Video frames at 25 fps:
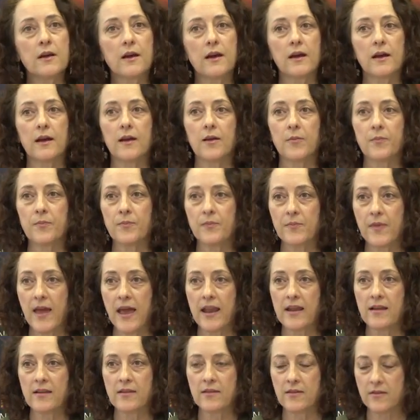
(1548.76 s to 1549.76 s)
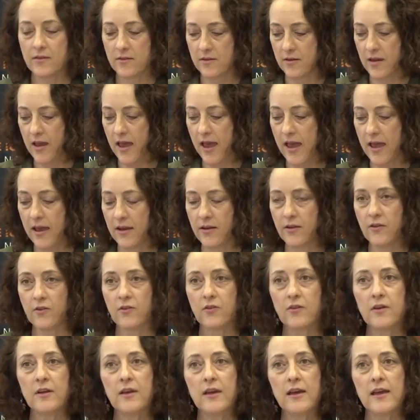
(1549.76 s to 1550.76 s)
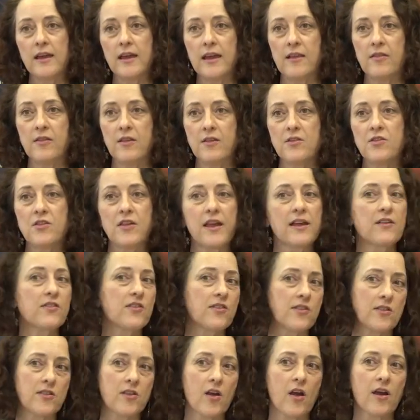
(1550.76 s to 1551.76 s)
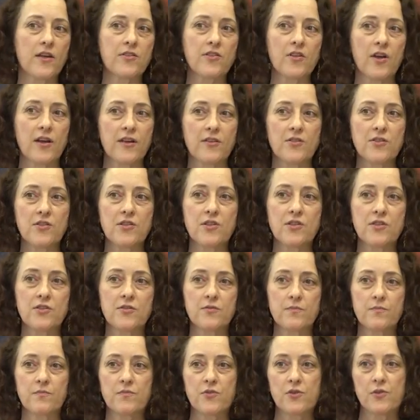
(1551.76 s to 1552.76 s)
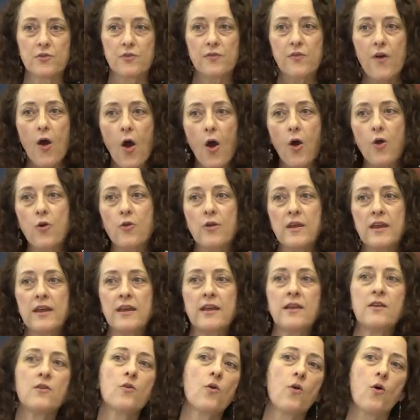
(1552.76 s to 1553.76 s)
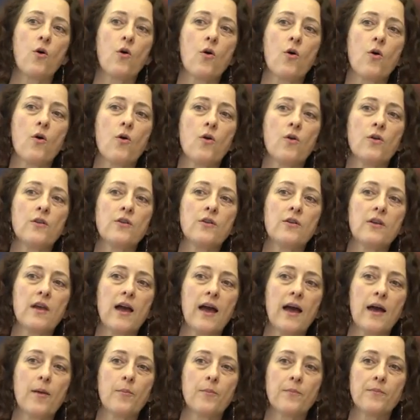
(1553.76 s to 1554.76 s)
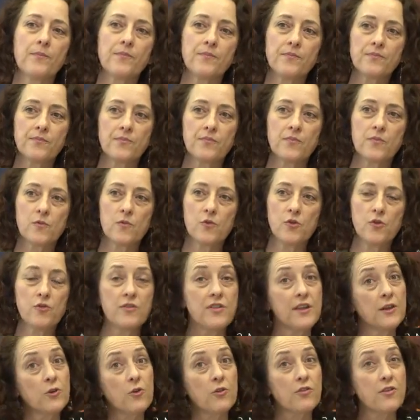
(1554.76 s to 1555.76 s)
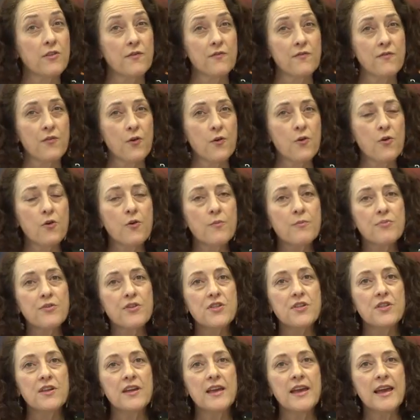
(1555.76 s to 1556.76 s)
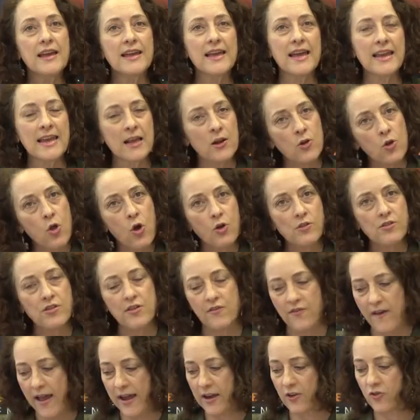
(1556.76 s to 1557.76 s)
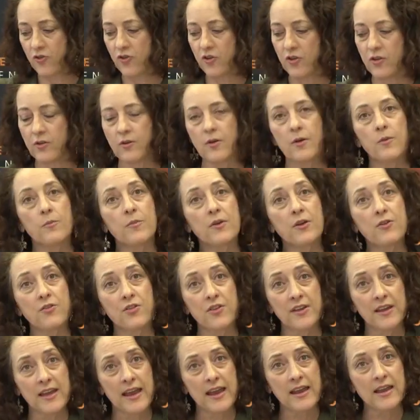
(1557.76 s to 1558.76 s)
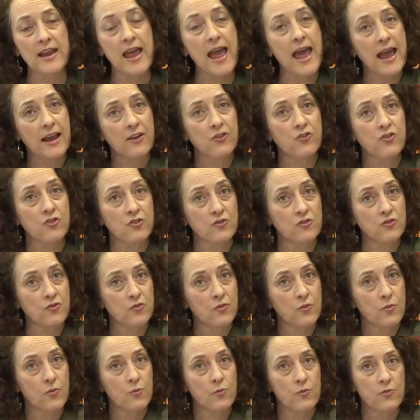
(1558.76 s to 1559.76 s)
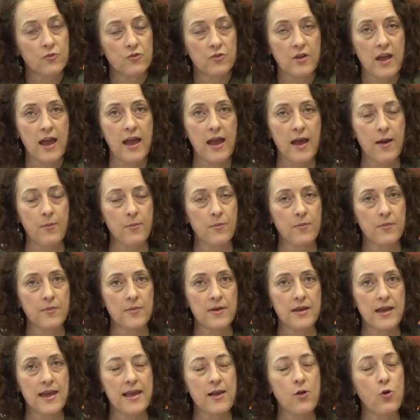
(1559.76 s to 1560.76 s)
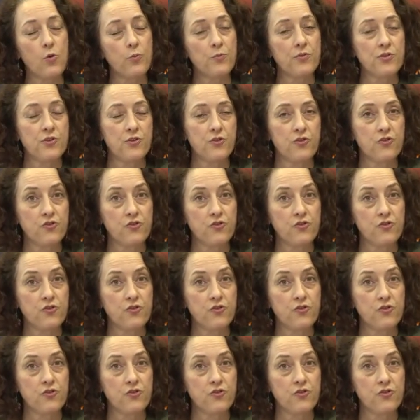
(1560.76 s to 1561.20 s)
And in this exercise, I sort of hone in on using lots of verbs, getting lots of action, because again, action helps you